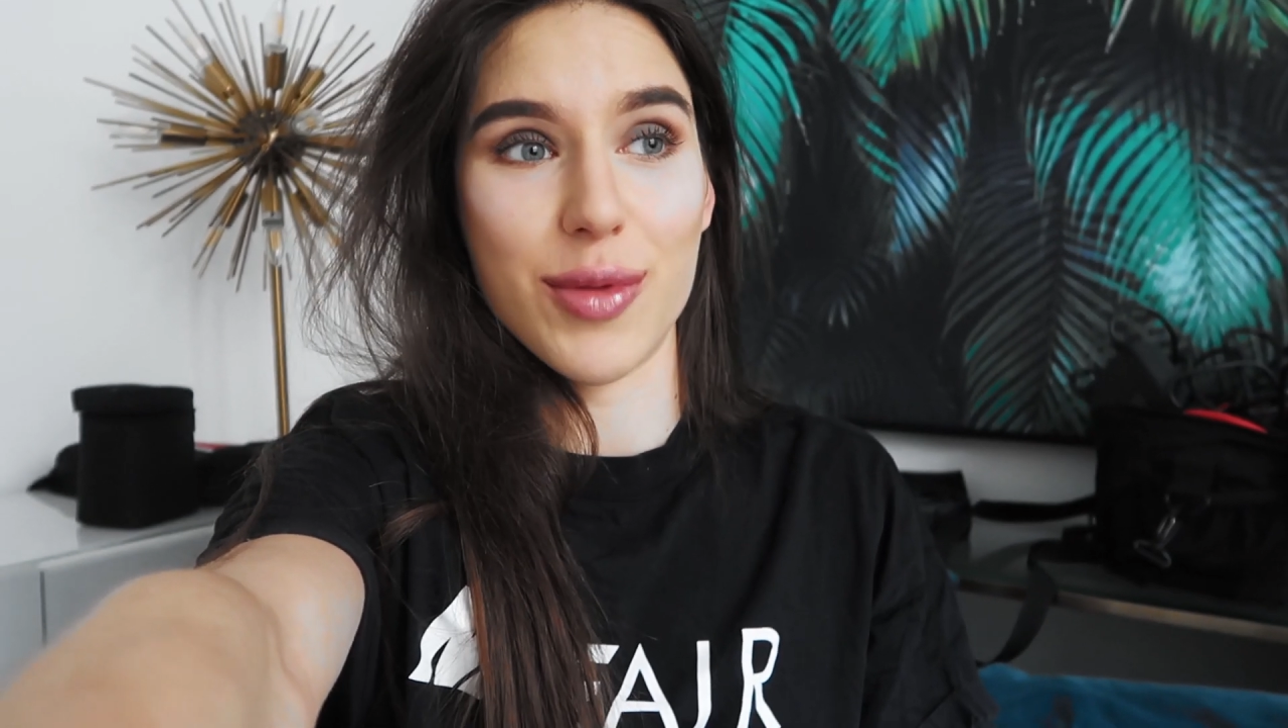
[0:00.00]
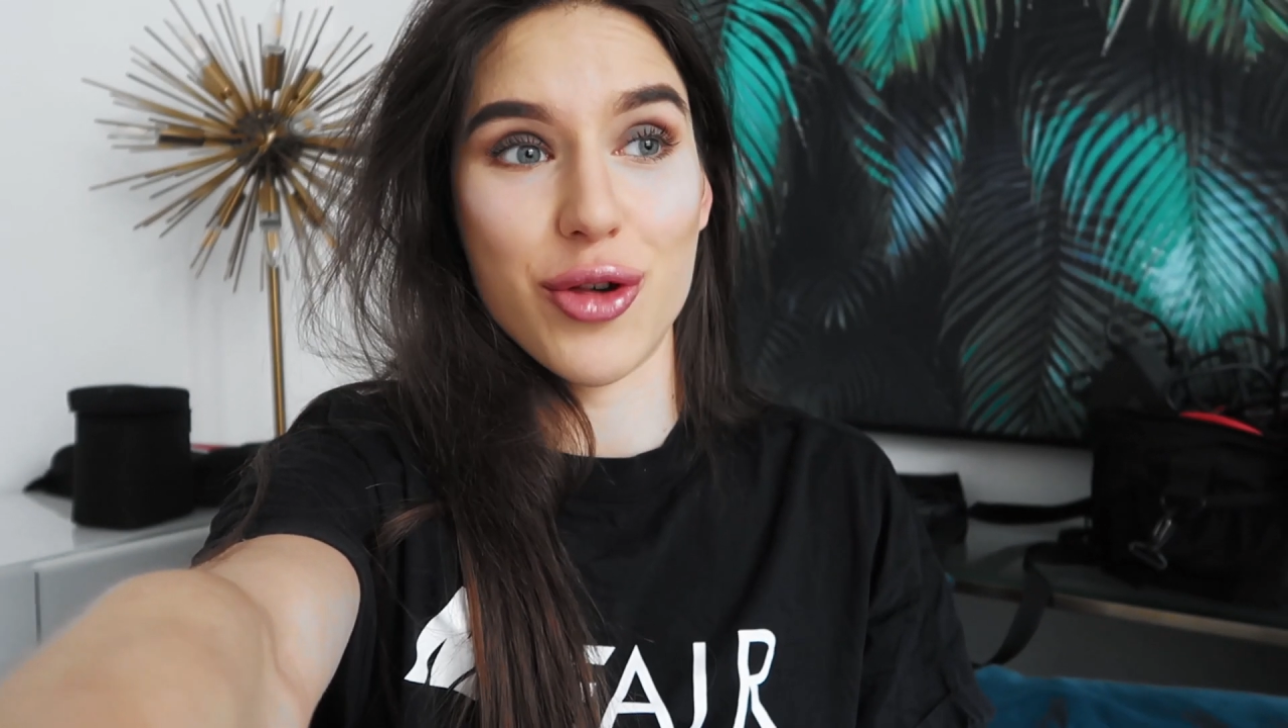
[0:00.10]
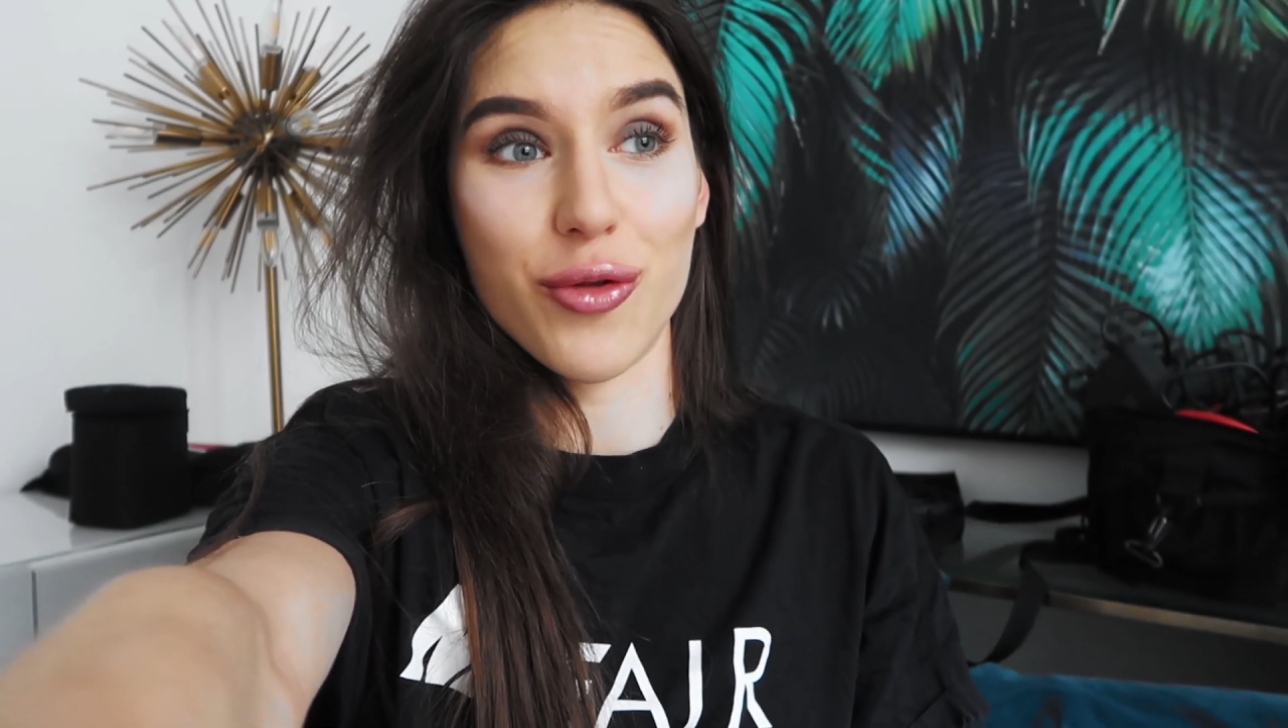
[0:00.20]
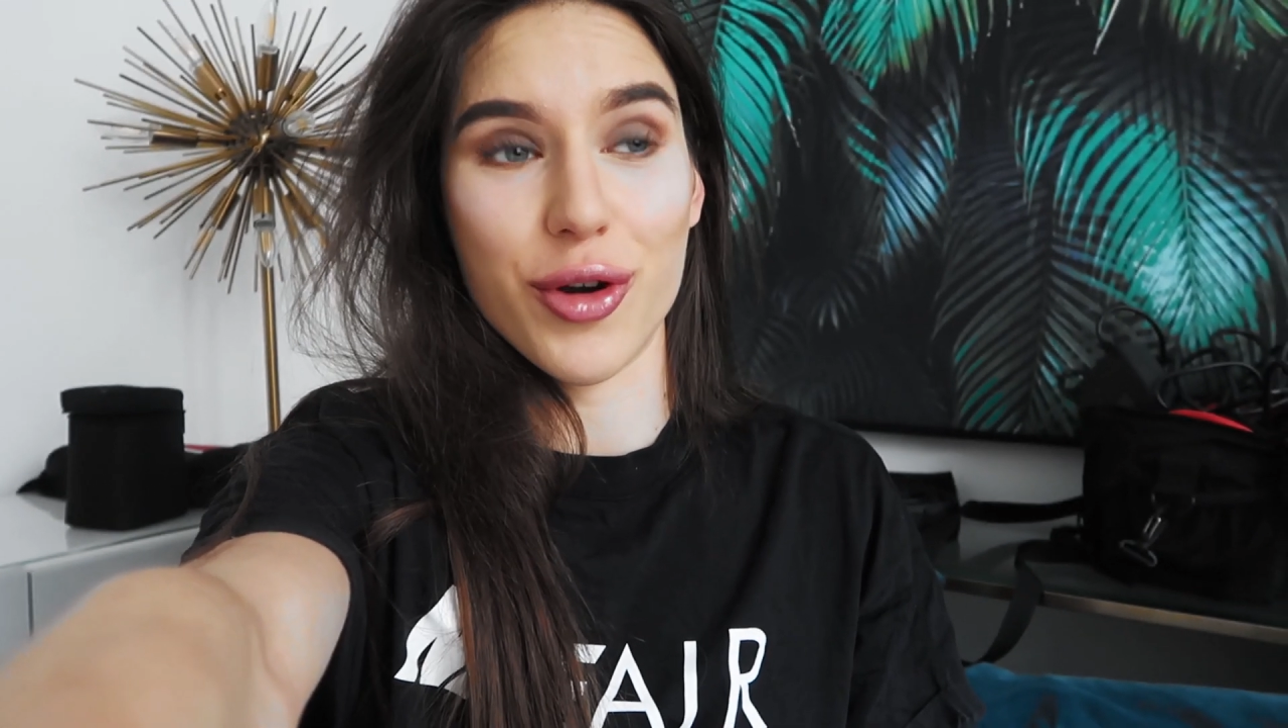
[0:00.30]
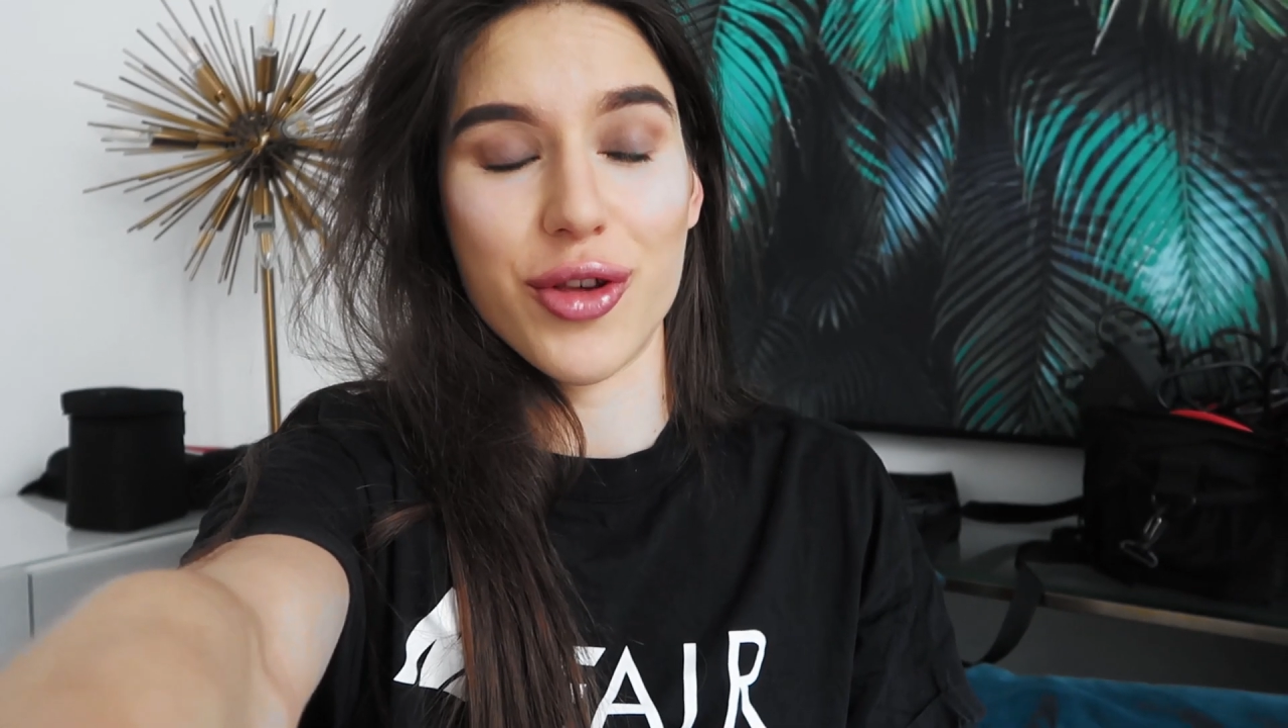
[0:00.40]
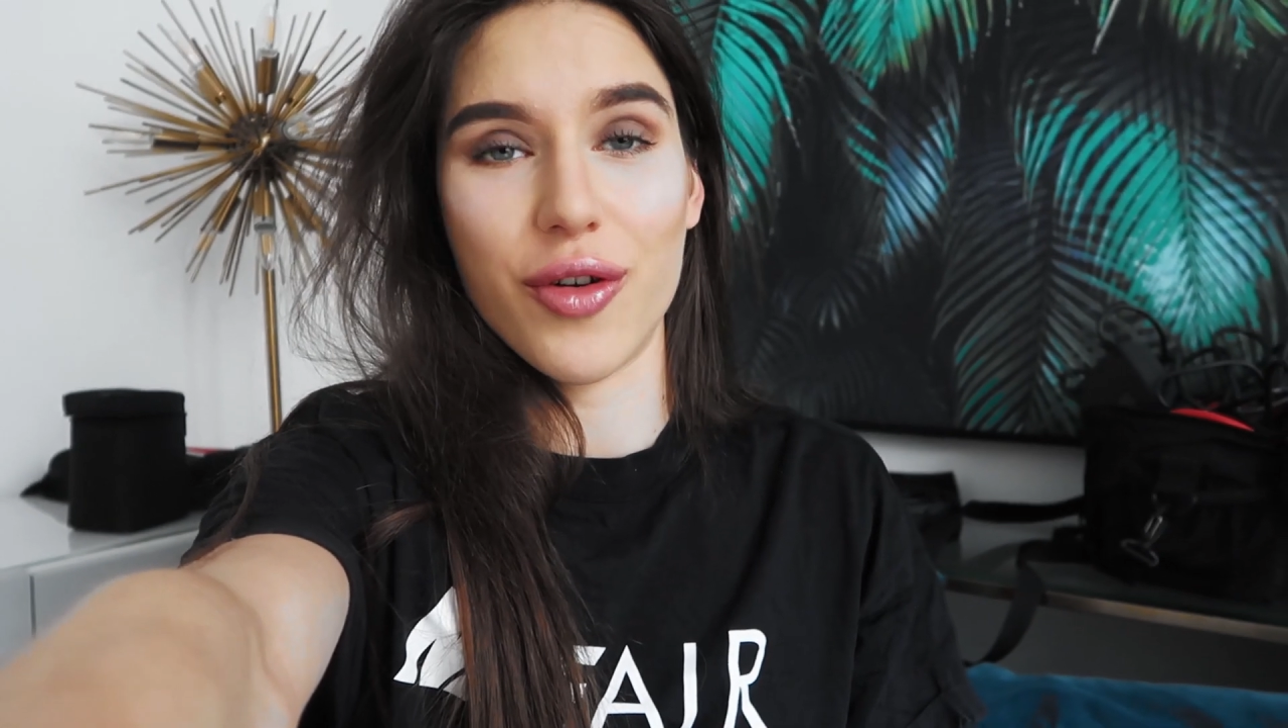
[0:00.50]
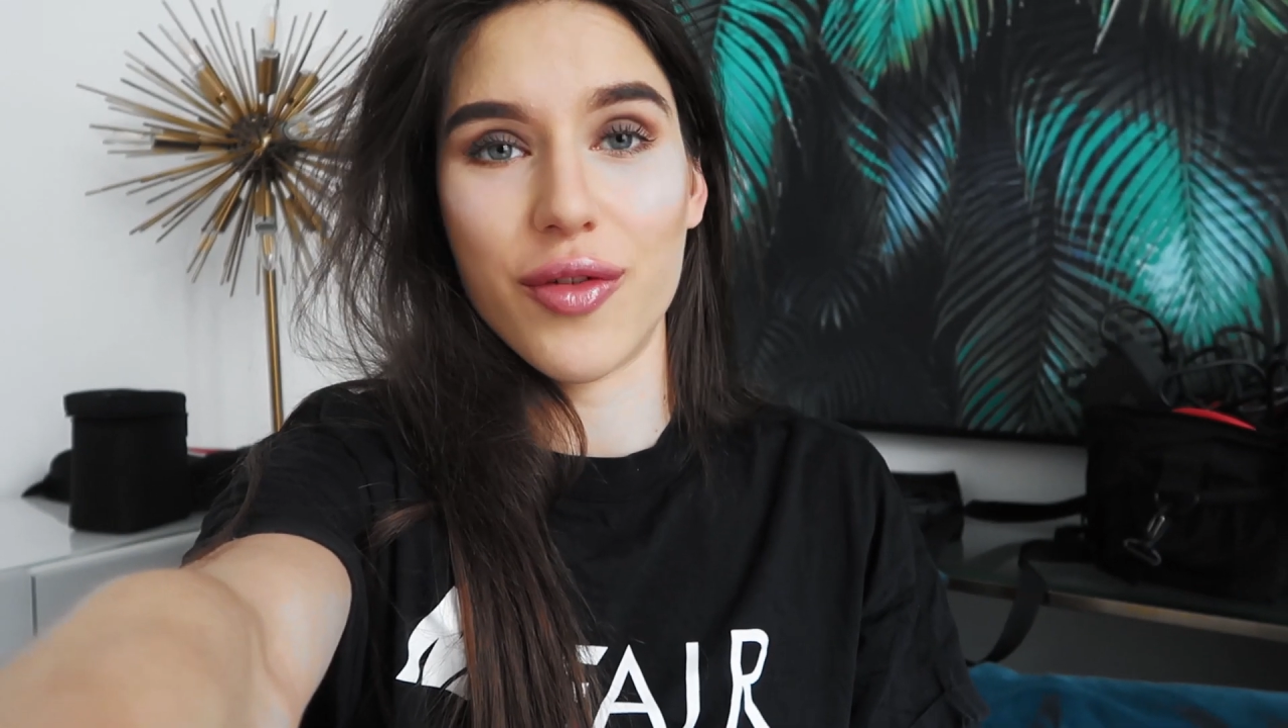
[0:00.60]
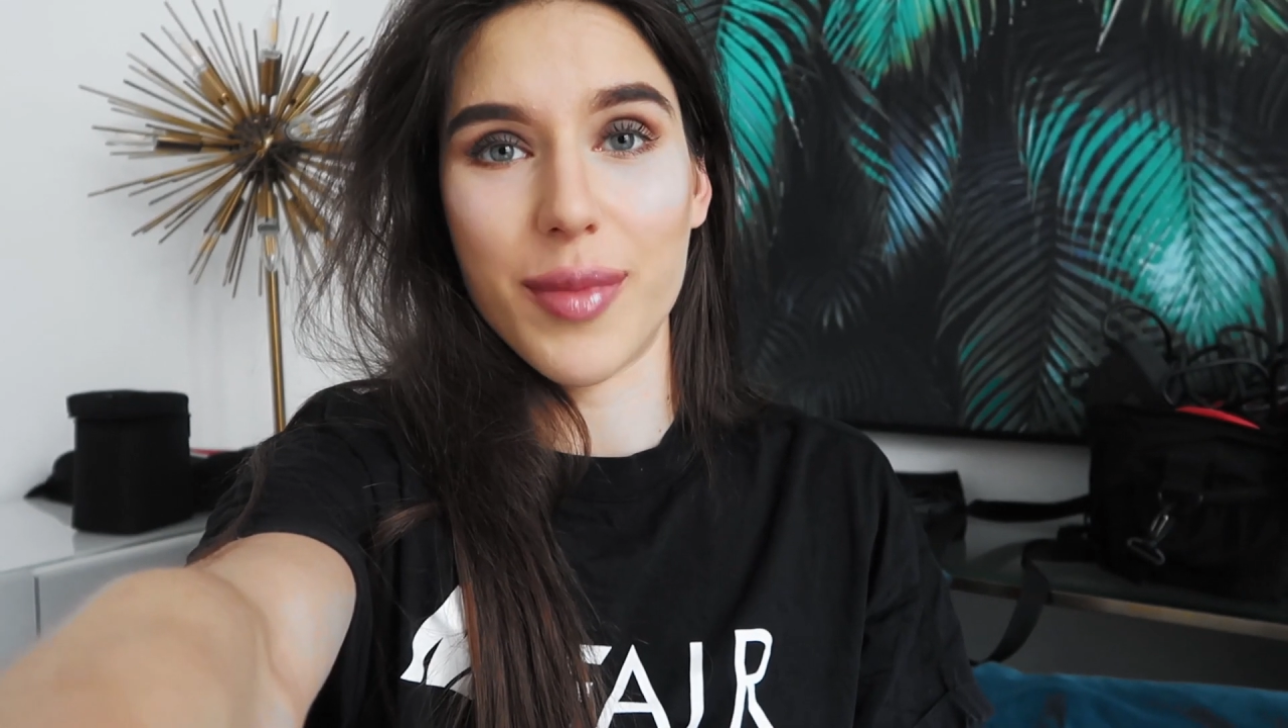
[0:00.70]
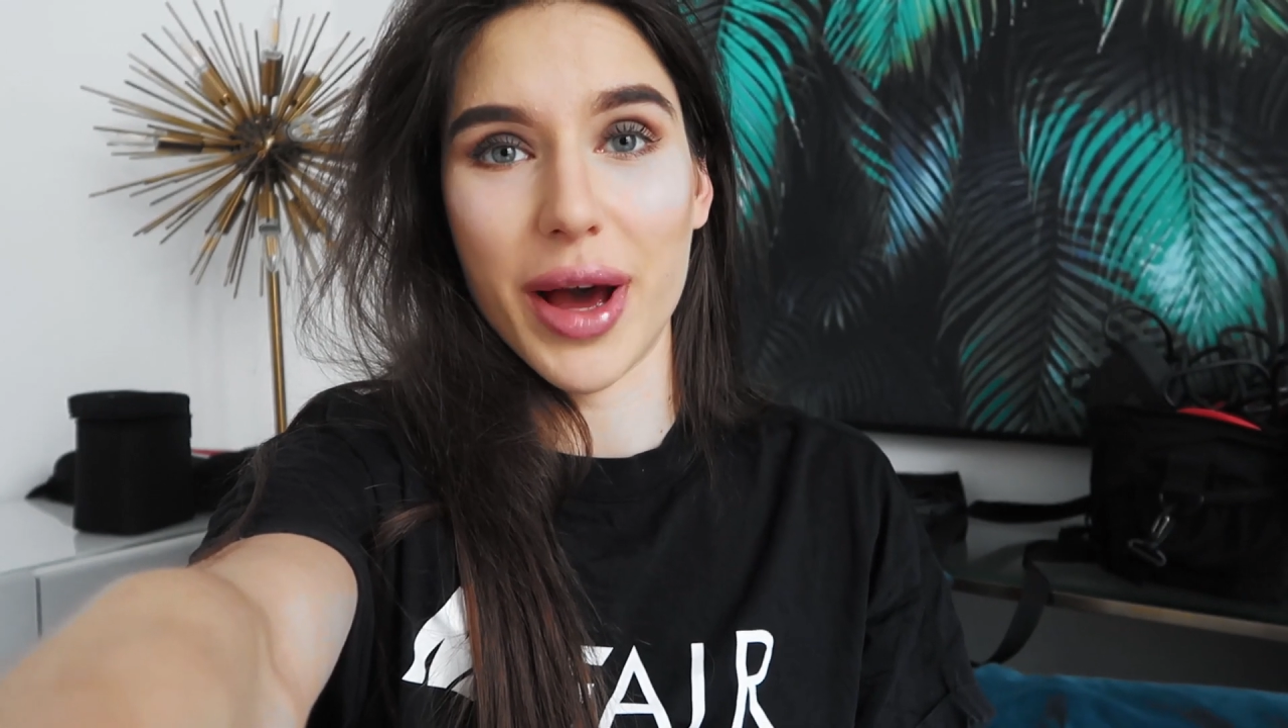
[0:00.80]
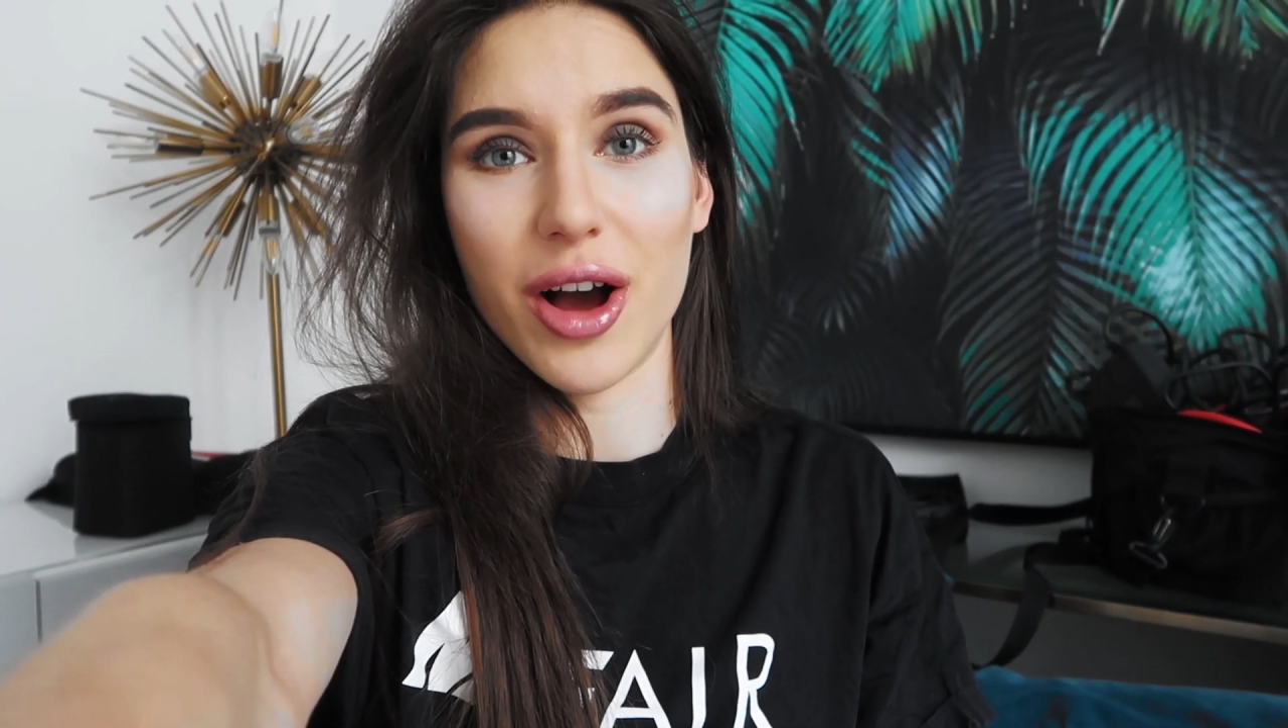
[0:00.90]
majority
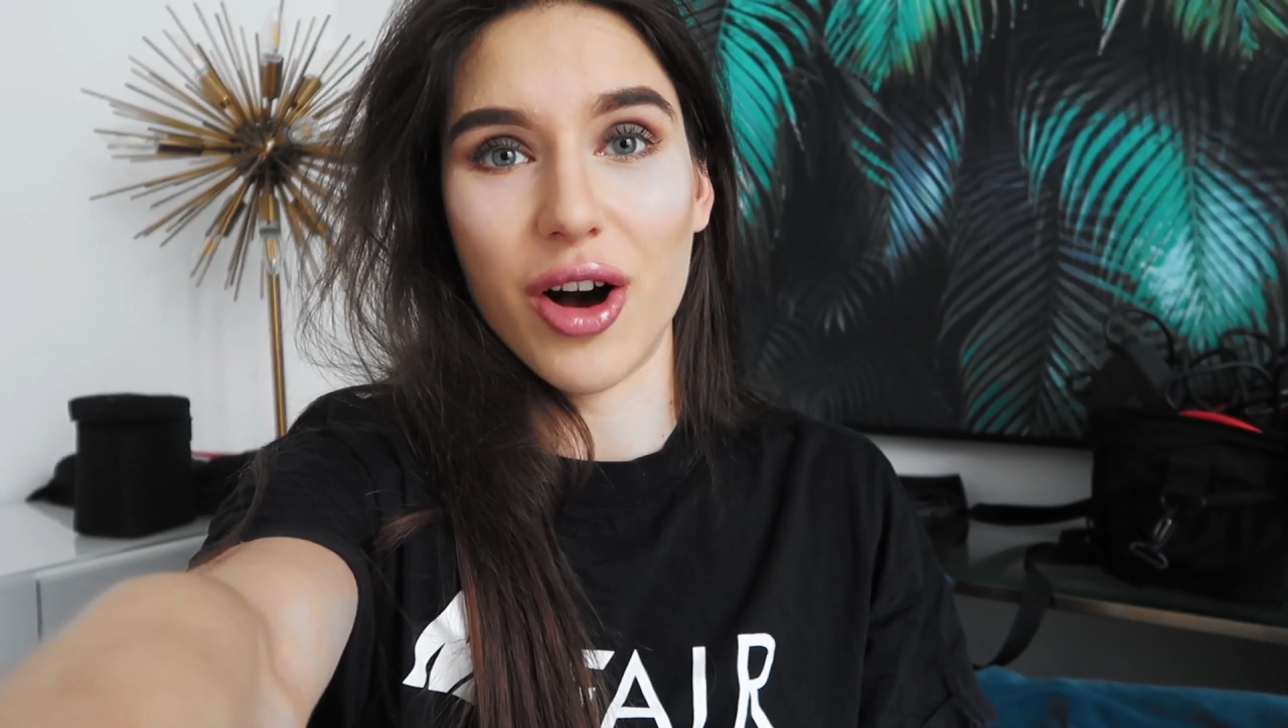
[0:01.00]
of my